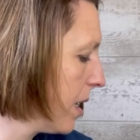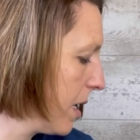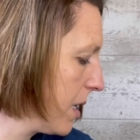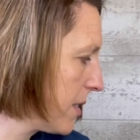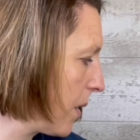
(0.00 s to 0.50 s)

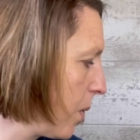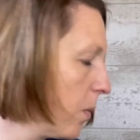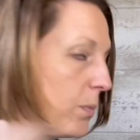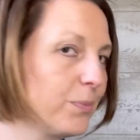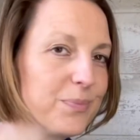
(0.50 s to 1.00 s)
So
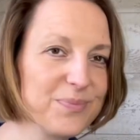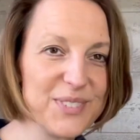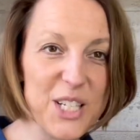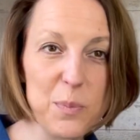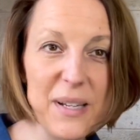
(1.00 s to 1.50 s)

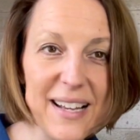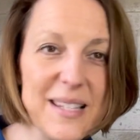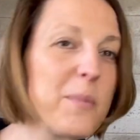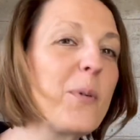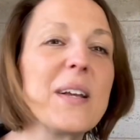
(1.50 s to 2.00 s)
just because
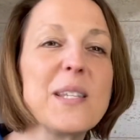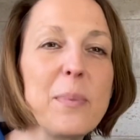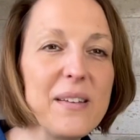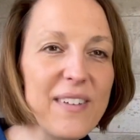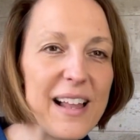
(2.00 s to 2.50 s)
I'm a
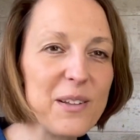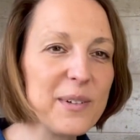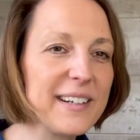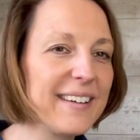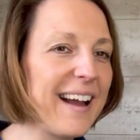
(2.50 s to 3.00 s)
recipe
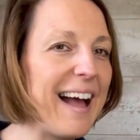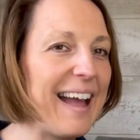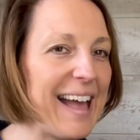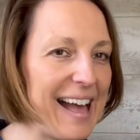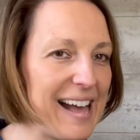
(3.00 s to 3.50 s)
follower, I
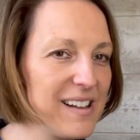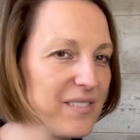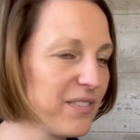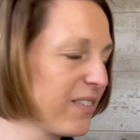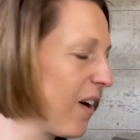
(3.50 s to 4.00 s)

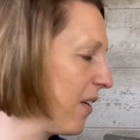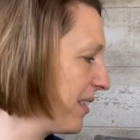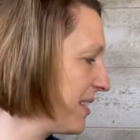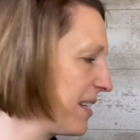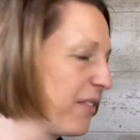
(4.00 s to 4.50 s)
have all
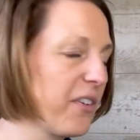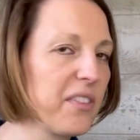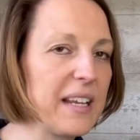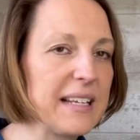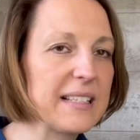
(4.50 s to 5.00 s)
these different
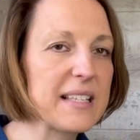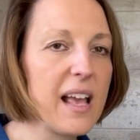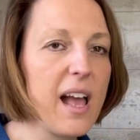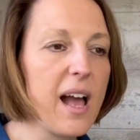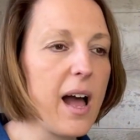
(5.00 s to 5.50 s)
things.
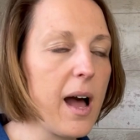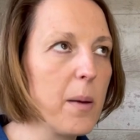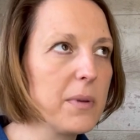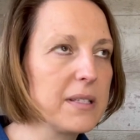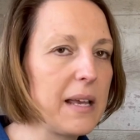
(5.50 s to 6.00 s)

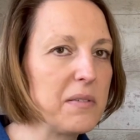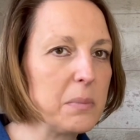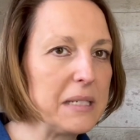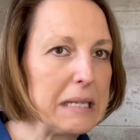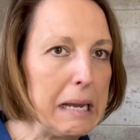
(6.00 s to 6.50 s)
It saves
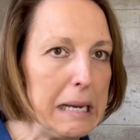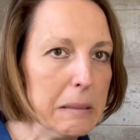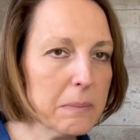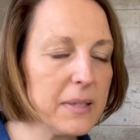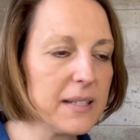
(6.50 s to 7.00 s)
me
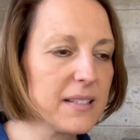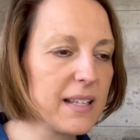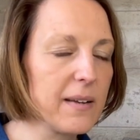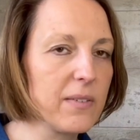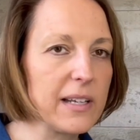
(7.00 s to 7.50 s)
time
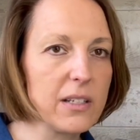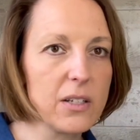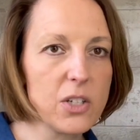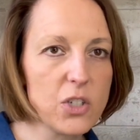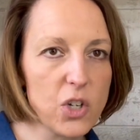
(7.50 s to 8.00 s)
instead of like
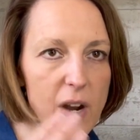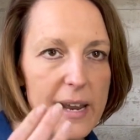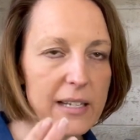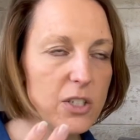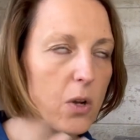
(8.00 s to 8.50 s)

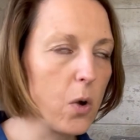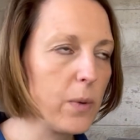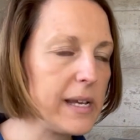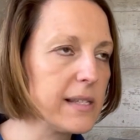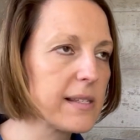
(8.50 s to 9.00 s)
trying to
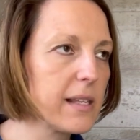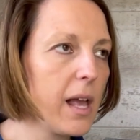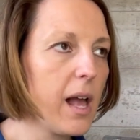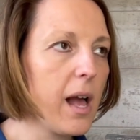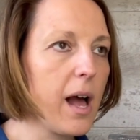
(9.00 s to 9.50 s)
always
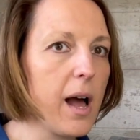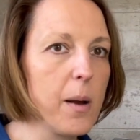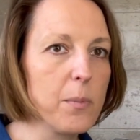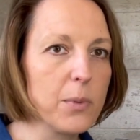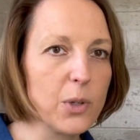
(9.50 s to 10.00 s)

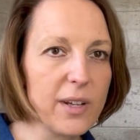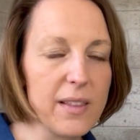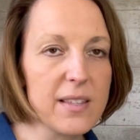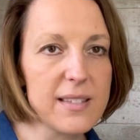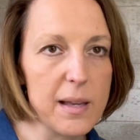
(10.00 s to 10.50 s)
look at
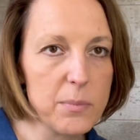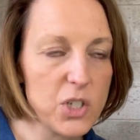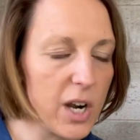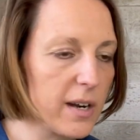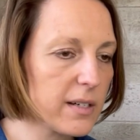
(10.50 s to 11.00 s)
the sub
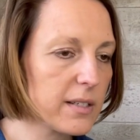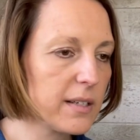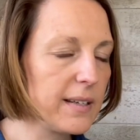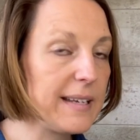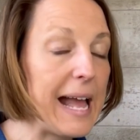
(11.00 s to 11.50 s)
chart.
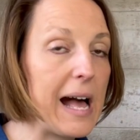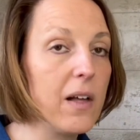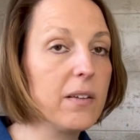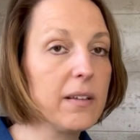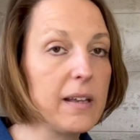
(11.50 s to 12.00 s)

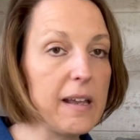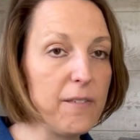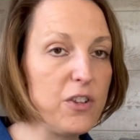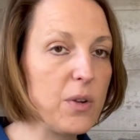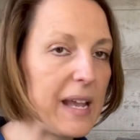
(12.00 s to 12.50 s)
Now,
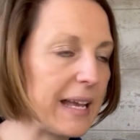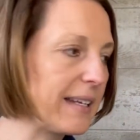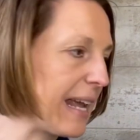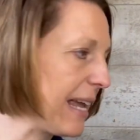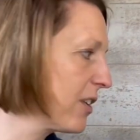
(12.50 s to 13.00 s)
if you can't
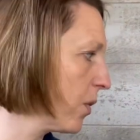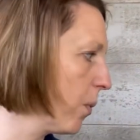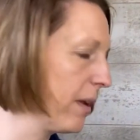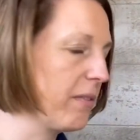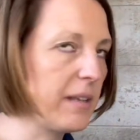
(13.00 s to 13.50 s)
handle
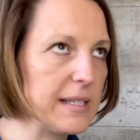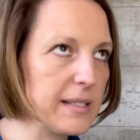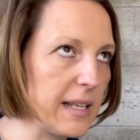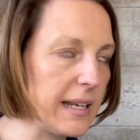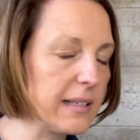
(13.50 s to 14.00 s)
one of these
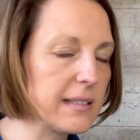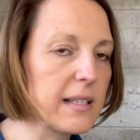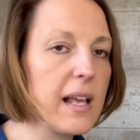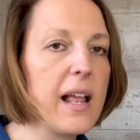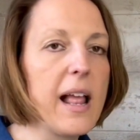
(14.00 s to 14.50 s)
things,
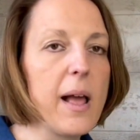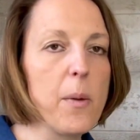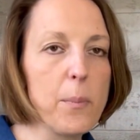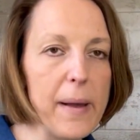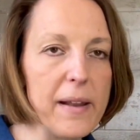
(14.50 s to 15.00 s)

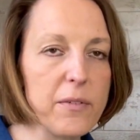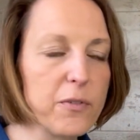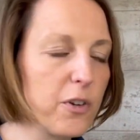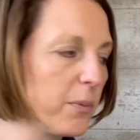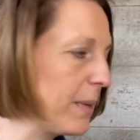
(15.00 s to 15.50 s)
but
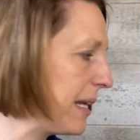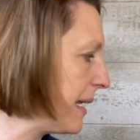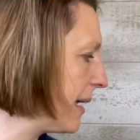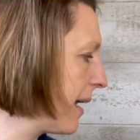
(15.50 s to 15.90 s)
for me,